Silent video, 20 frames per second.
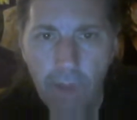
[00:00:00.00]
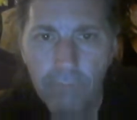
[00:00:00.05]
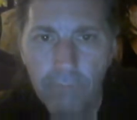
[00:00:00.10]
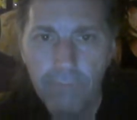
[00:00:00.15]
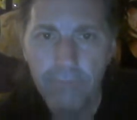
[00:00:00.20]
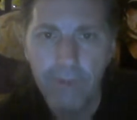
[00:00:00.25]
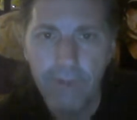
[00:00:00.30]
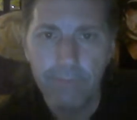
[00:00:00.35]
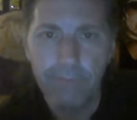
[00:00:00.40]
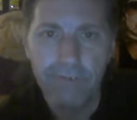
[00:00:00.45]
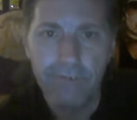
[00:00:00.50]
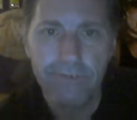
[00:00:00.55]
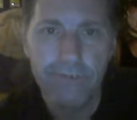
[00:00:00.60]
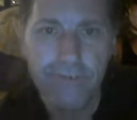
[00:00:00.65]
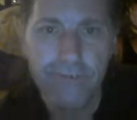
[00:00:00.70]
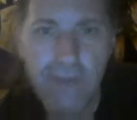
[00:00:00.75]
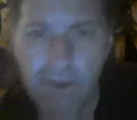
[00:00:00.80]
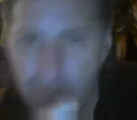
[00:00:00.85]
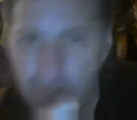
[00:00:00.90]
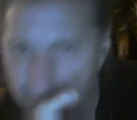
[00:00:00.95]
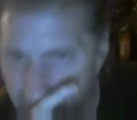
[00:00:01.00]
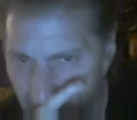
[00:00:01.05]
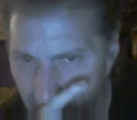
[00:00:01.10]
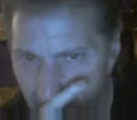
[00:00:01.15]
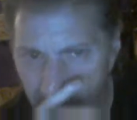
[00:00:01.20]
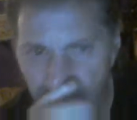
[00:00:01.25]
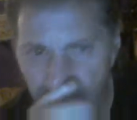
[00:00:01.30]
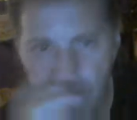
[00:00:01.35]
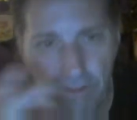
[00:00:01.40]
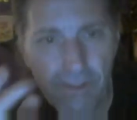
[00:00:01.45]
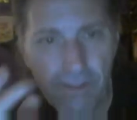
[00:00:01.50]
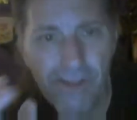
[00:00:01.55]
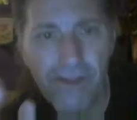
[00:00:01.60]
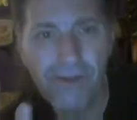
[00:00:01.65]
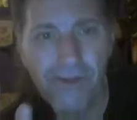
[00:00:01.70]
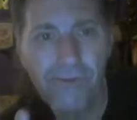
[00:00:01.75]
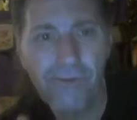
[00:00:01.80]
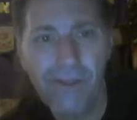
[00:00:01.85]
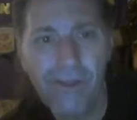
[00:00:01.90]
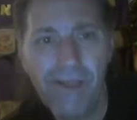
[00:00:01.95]
On apron. Cesaro ta-
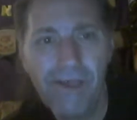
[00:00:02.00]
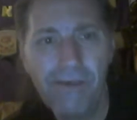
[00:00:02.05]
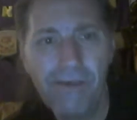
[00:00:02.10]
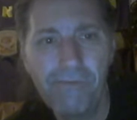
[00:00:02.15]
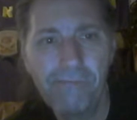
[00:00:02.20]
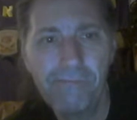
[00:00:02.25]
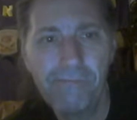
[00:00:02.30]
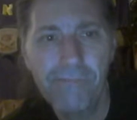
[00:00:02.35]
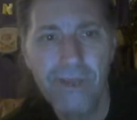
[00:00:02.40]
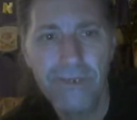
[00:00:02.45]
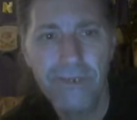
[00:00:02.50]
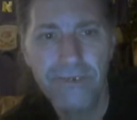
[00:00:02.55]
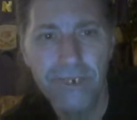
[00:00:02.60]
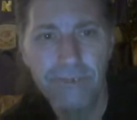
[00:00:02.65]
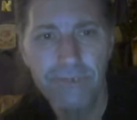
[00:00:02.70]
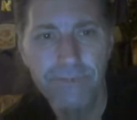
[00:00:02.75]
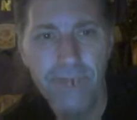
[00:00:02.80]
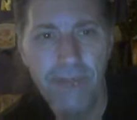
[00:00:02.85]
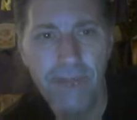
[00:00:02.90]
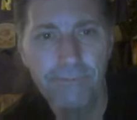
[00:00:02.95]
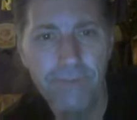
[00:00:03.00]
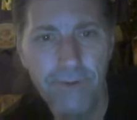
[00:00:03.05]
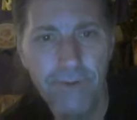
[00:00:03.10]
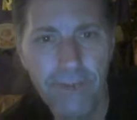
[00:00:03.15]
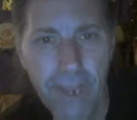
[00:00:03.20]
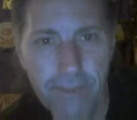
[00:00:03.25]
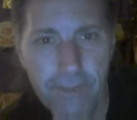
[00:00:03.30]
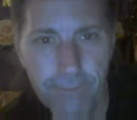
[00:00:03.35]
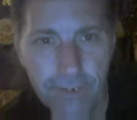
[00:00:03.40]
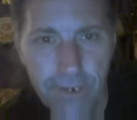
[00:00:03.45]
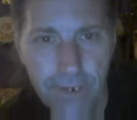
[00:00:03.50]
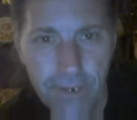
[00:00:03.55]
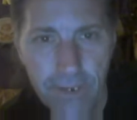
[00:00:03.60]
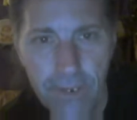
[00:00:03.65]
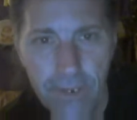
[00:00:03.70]
uh, uh, cheap shot from the apron.